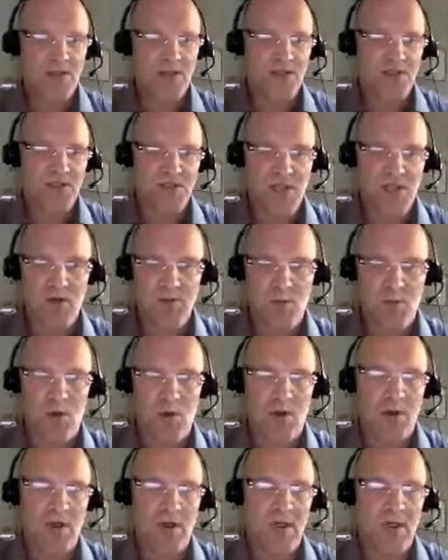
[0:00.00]

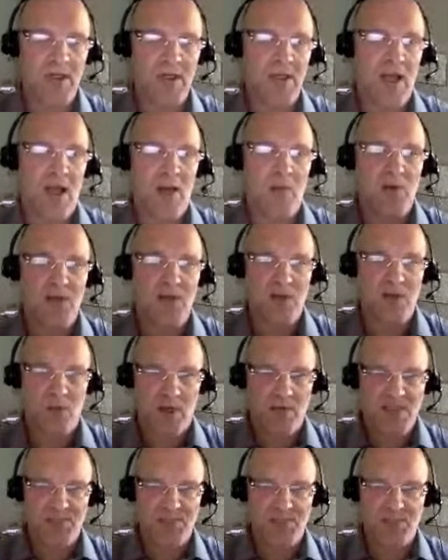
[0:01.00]
important when you're
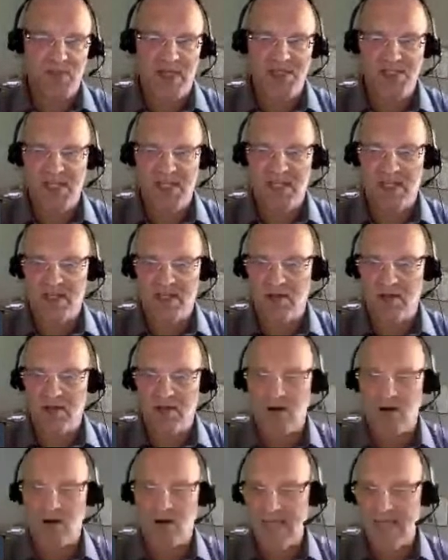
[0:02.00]
working with spreadsheet and
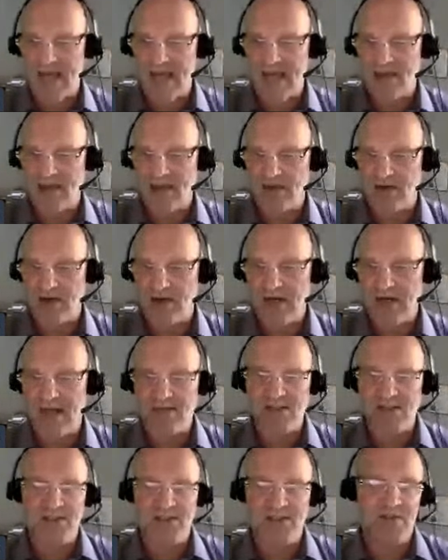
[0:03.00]
all this data that you're going
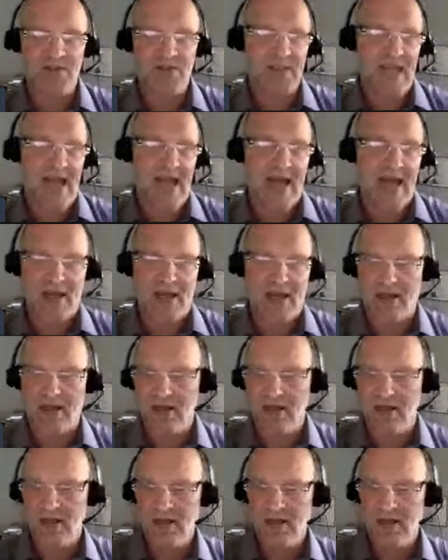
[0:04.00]
to have student data